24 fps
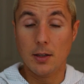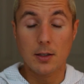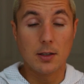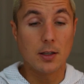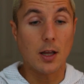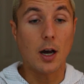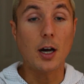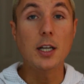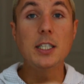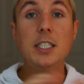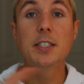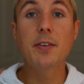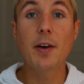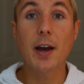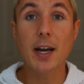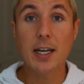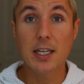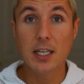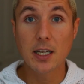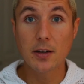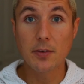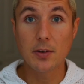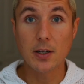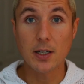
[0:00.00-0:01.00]
Tons of
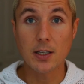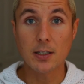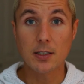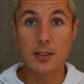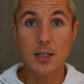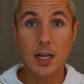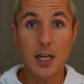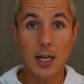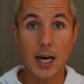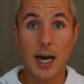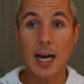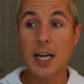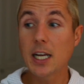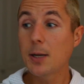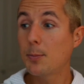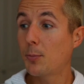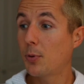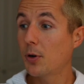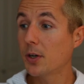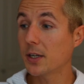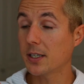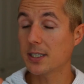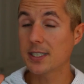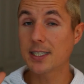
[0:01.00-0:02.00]
activities. I had to
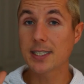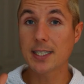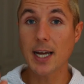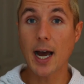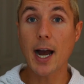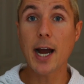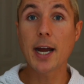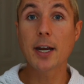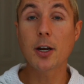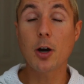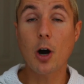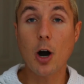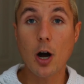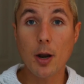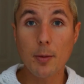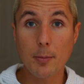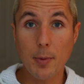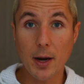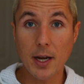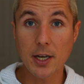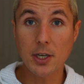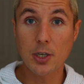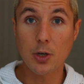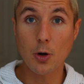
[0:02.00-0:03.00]
put a sign on
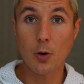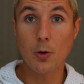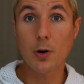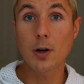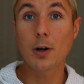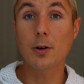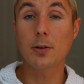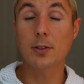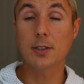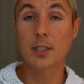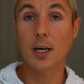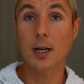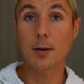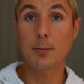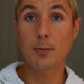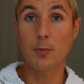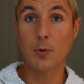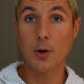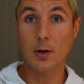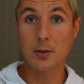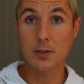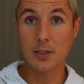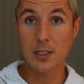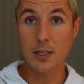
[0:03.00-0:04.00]
my door outside
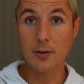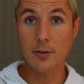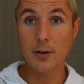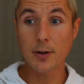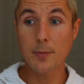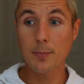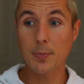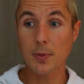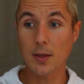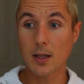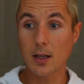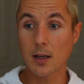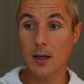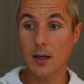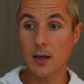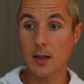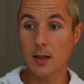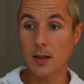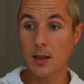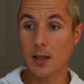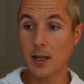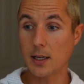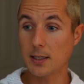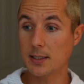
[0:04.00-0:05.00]
where I was living
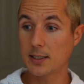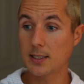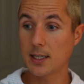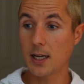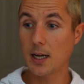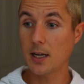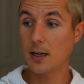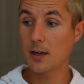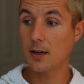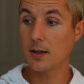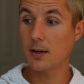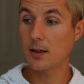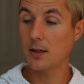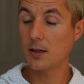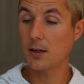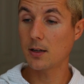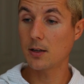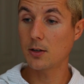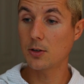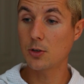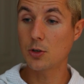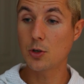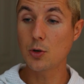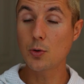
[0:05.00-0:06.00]
that said,
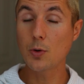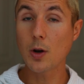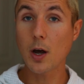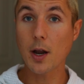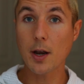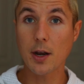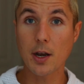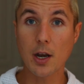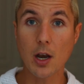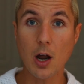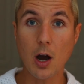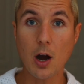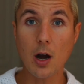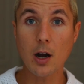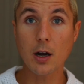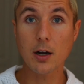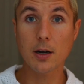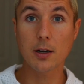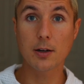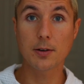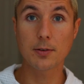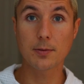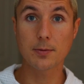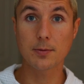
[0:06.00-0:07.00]
do not
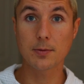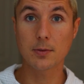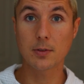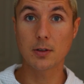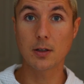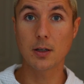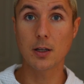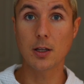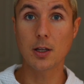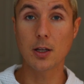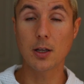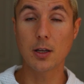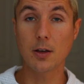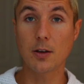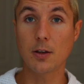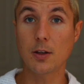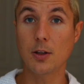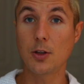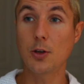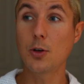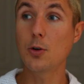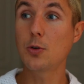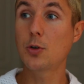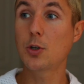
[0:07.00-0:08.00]
knock,
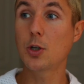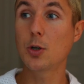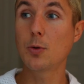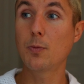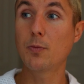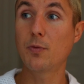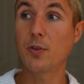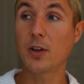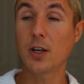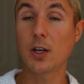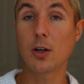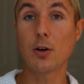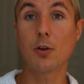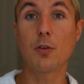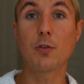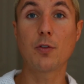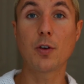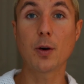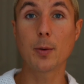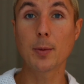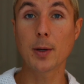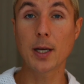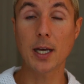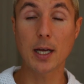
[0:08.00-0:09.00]
YouTube video
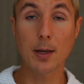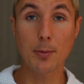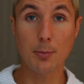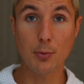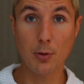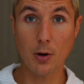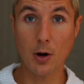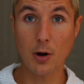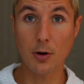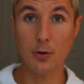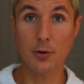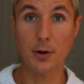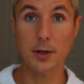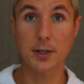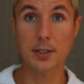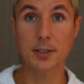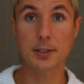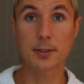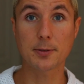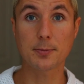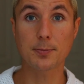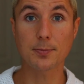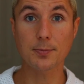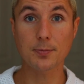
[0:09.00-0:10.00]
filming in
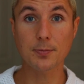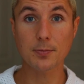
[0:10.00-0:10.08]
progress.